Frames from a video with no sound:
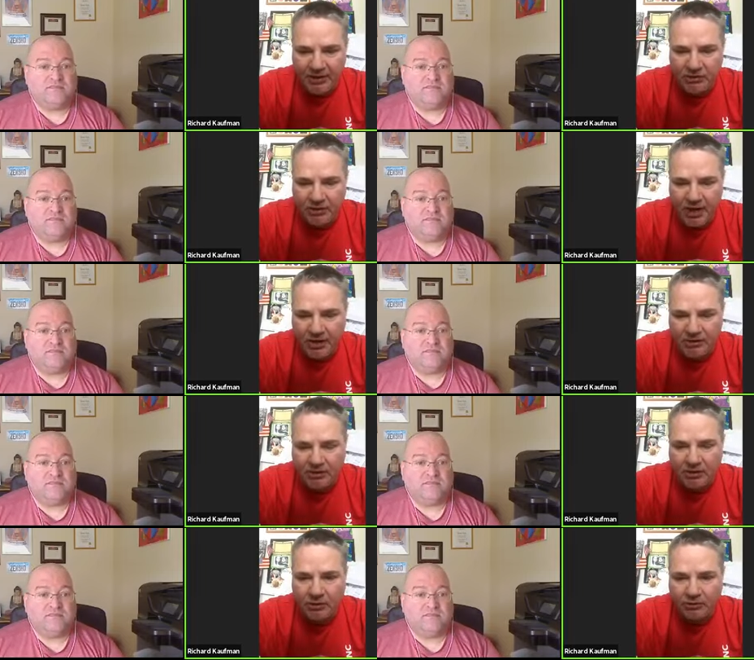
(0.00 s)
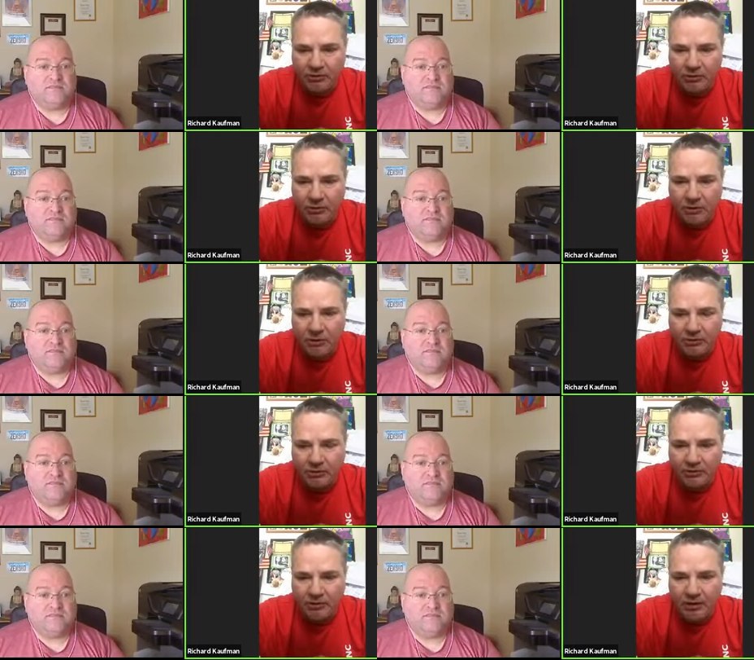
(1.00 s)
Speaker 1: you can actually go into a, to
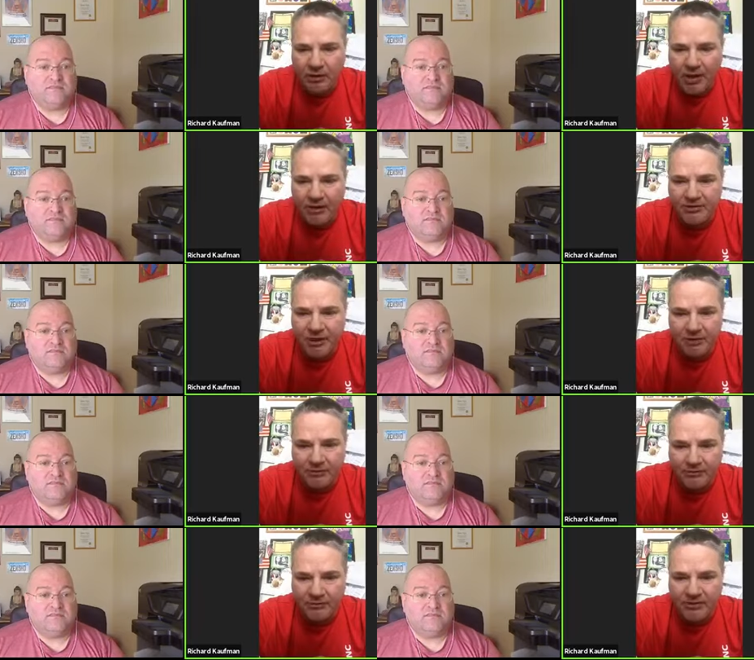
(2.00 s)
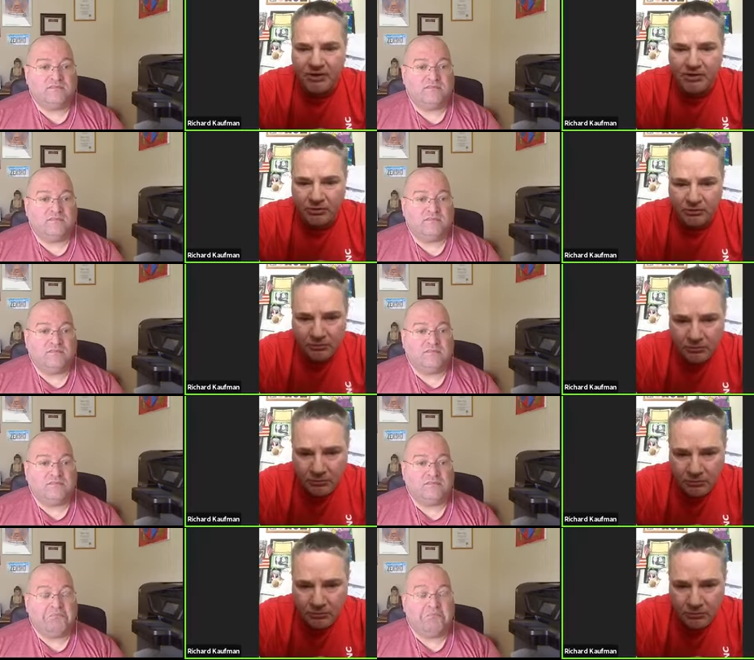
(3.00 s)
see an outside physician.
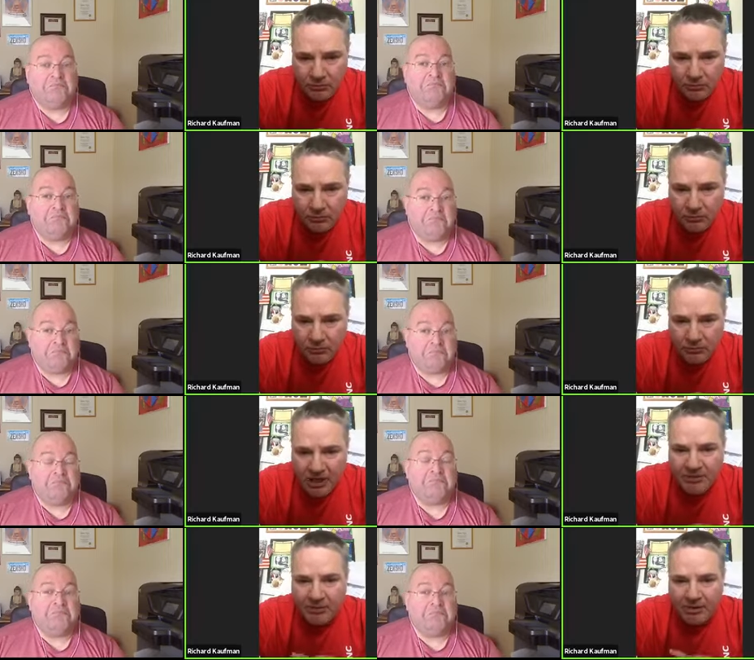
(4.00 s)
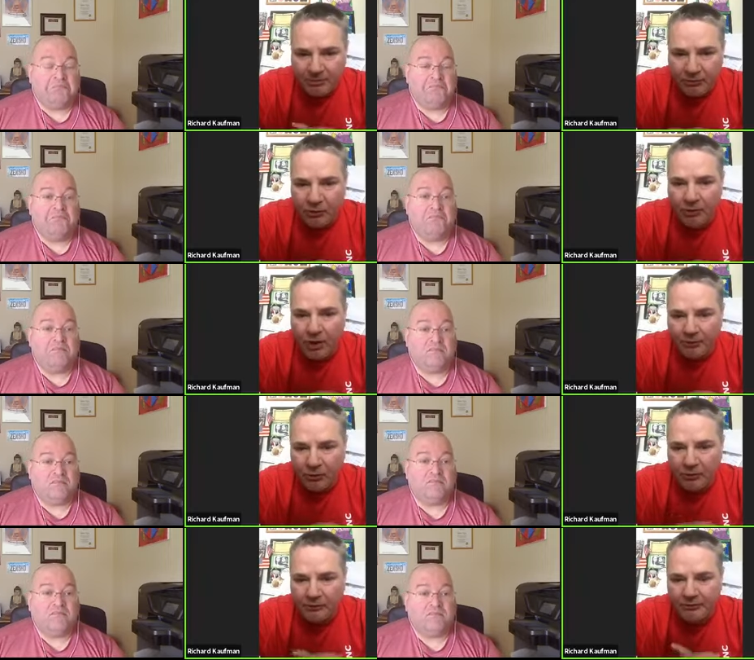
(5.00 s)
That's been improved
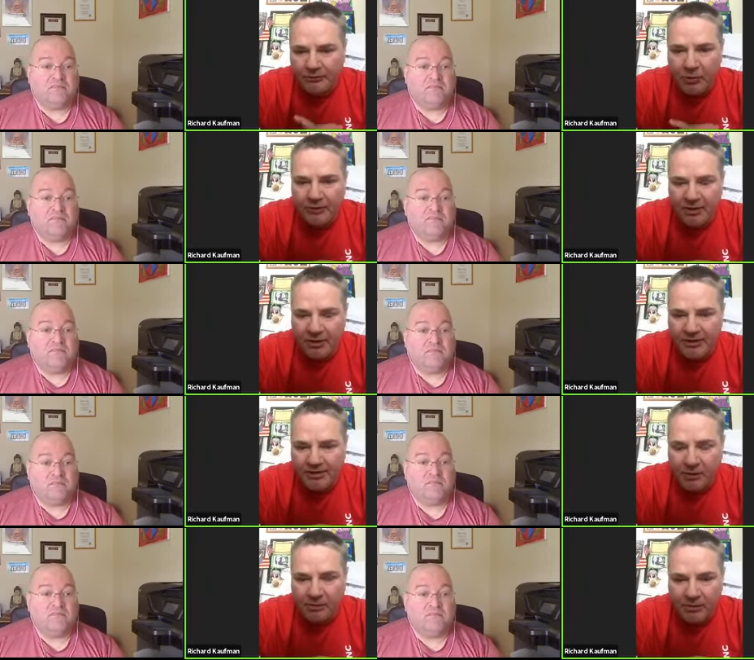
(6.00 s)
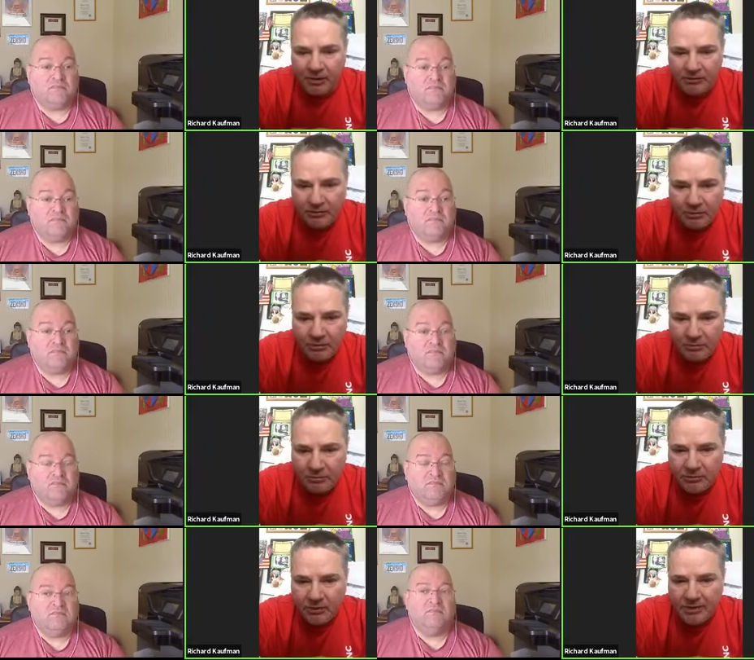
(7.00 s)
approved over the last couple months.
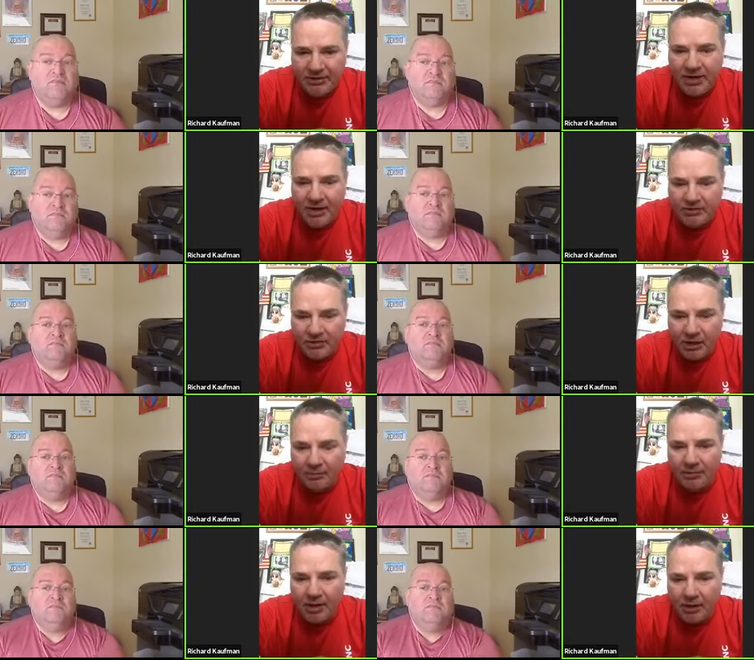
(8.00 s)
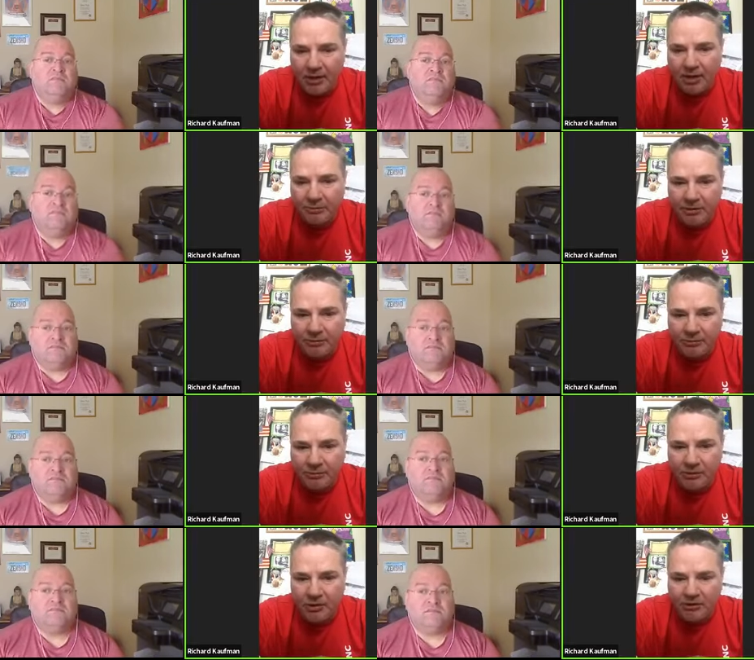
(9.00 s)
So that's actually helping out a lot of people
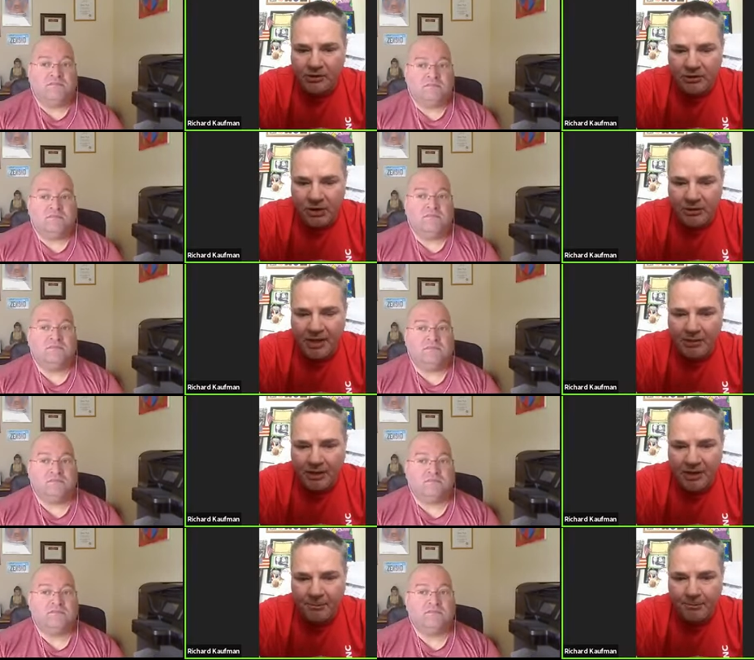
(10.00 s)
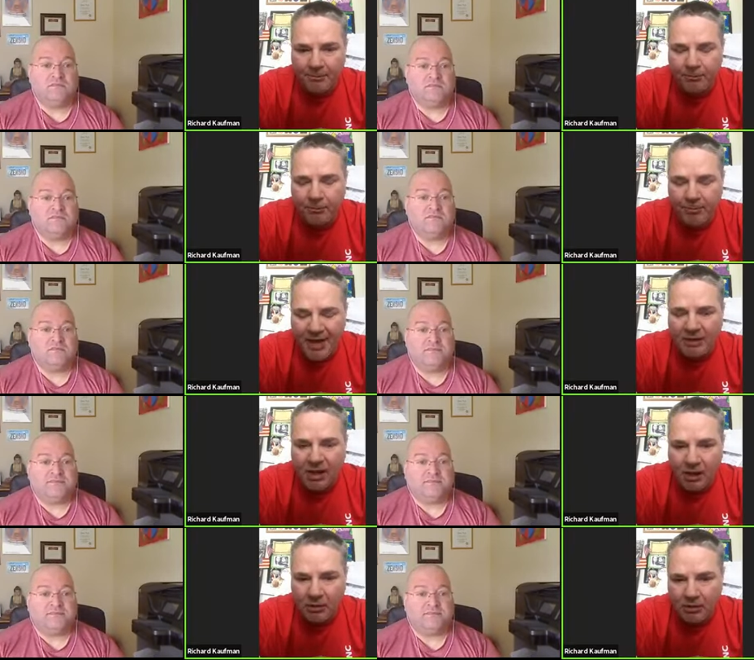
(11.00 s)
to to clear up that black backlog.